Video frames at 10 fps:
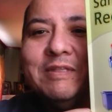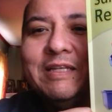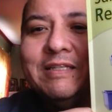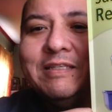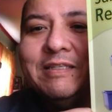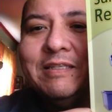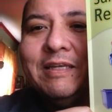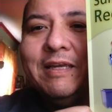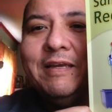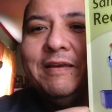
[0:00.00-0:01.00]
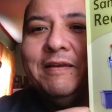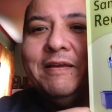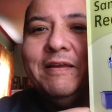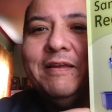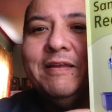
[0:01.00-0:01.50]
Let's see.
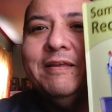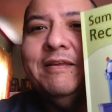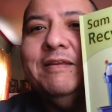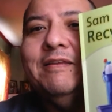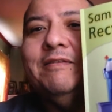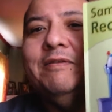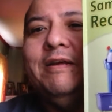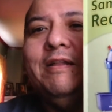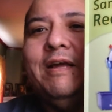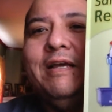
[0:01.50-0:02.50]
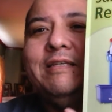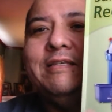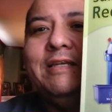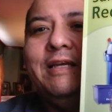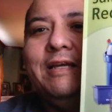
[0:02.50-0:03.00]
Well, I
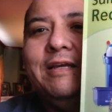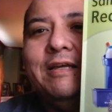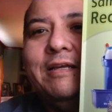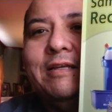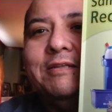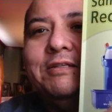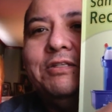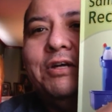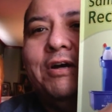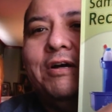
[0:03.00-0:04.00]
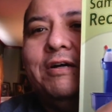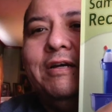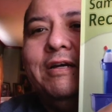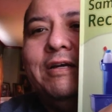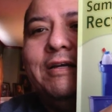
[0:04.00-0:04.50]
see a dog,
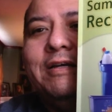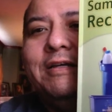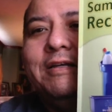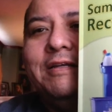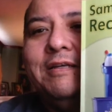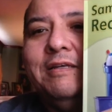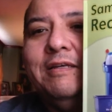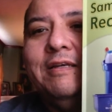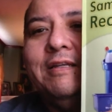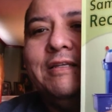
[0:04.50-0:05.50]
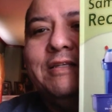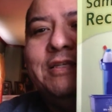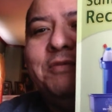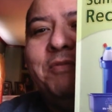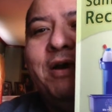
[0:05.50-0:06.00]
and I see
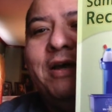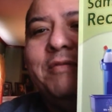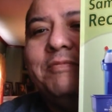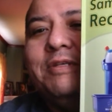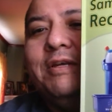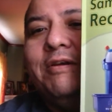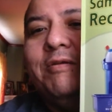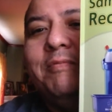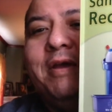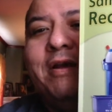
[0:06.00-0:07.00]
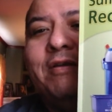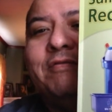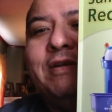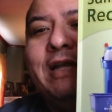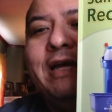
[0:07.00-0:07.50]
some items here made out
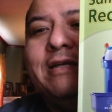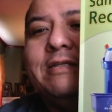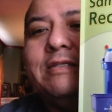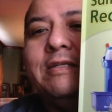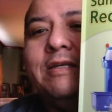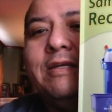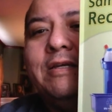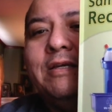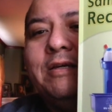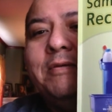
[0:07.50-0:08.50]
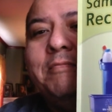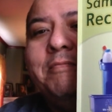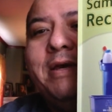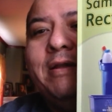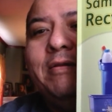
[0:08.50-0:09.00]
of glass,
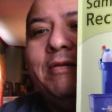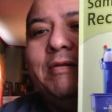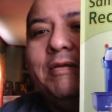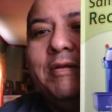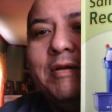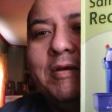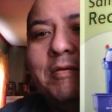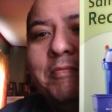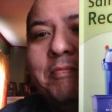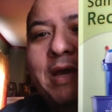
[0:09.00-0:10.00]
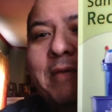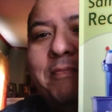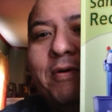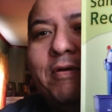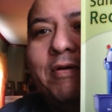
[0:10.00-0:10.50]
metal,
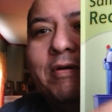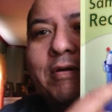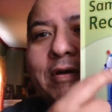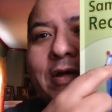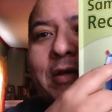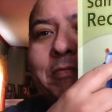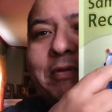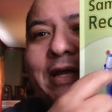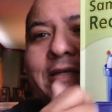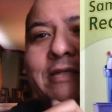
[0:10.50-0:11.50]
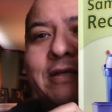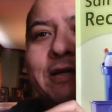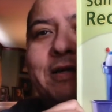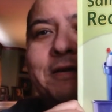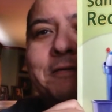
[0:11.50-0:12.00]
paper, and plastic.